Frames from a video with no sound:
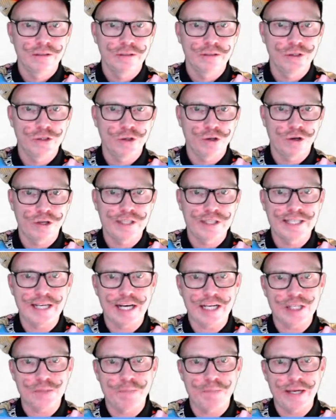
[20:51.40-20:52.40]
Draw a
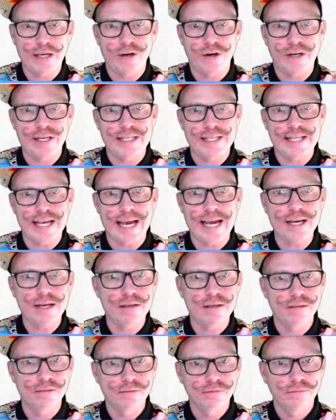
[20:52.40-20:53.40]
duck's beak on his head.
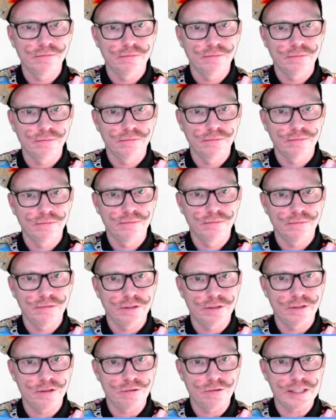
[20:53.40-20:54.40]

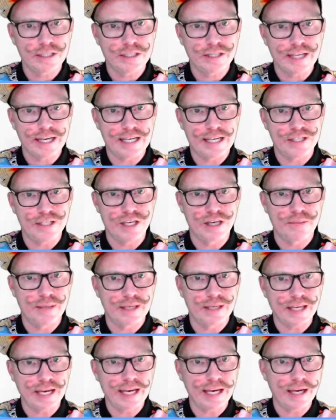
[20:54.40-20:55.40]
The rest of the head's going to be
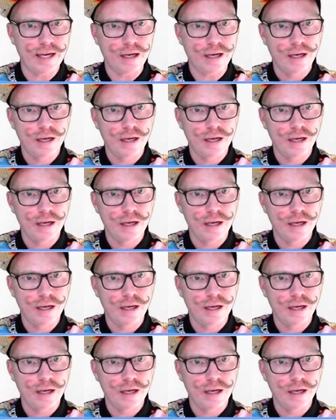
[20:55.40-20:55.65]
there.